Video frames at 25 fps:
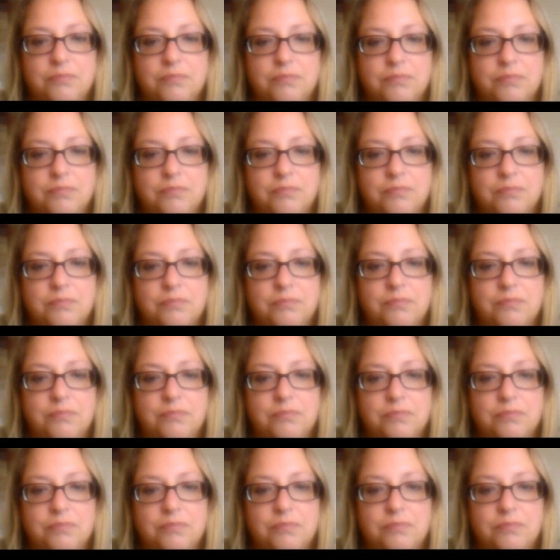
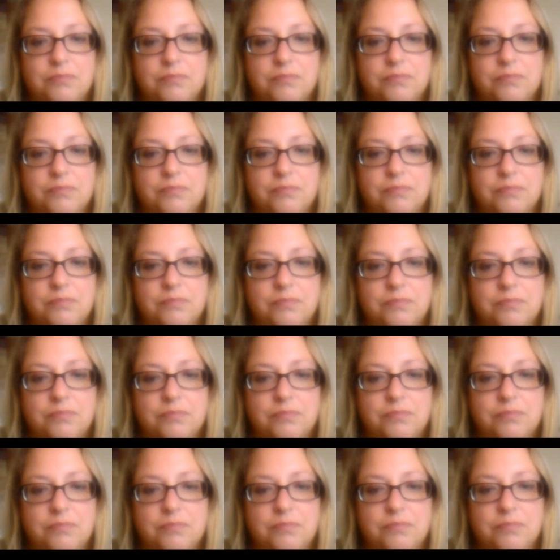
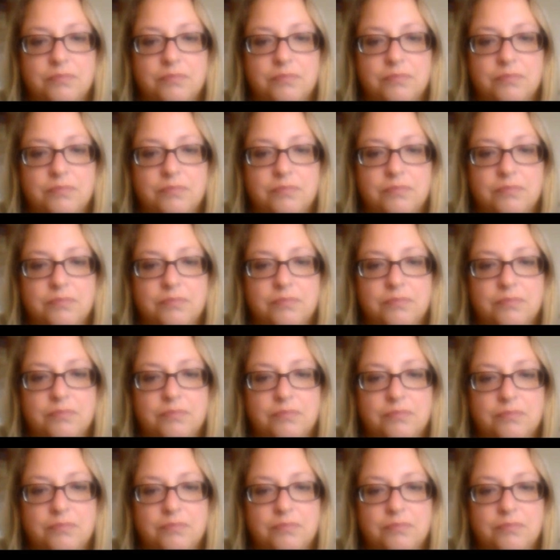
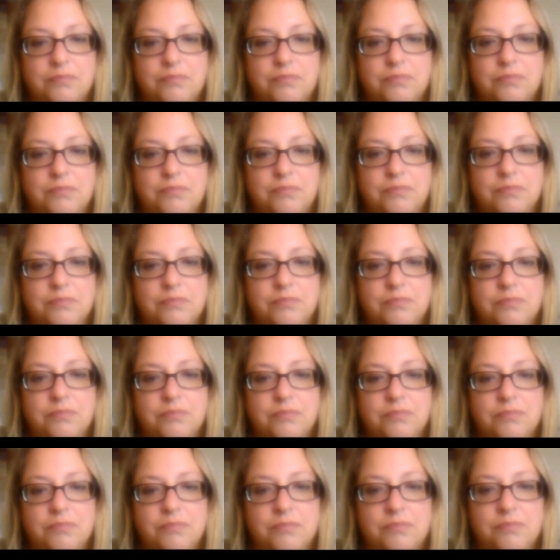
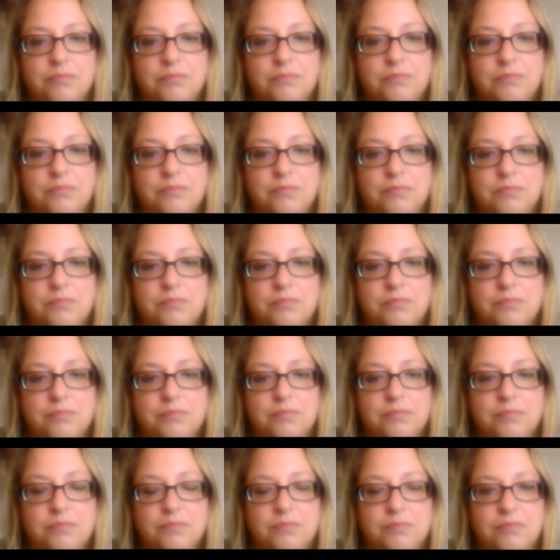
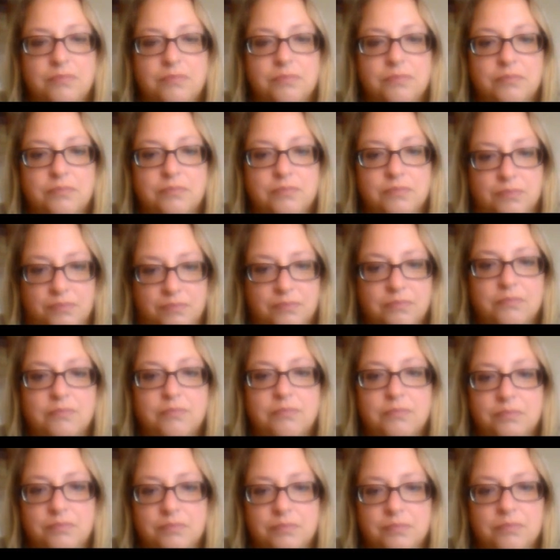
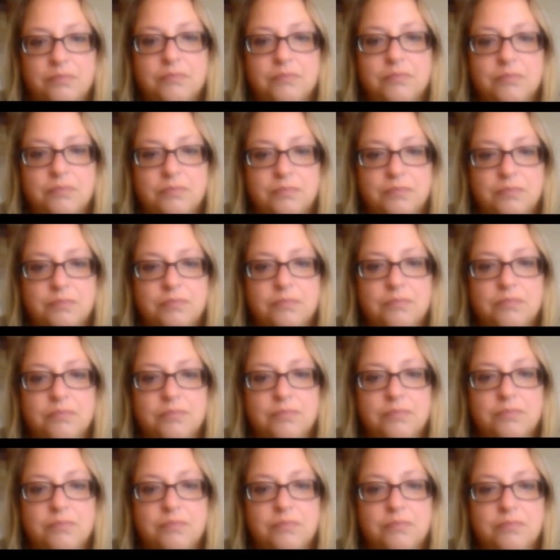
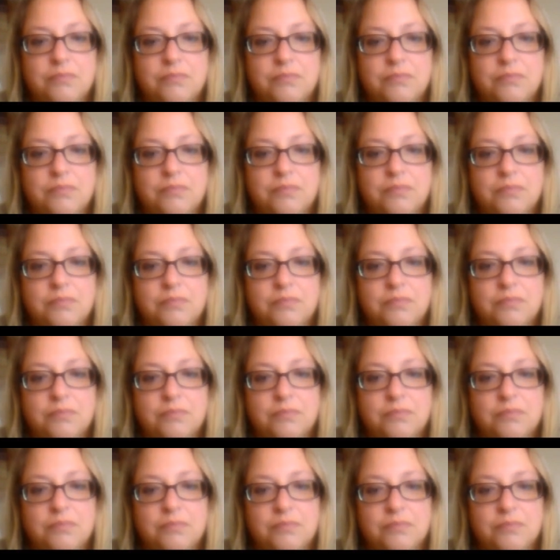The person shown says nothing.